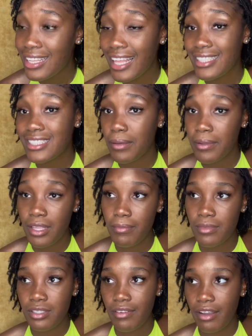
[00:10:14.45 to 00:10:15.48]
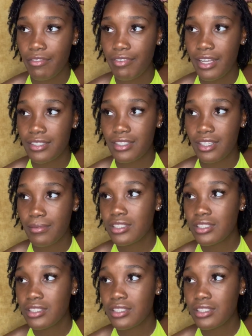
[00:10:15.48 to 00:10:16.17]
like some of them, let's see if I can find some.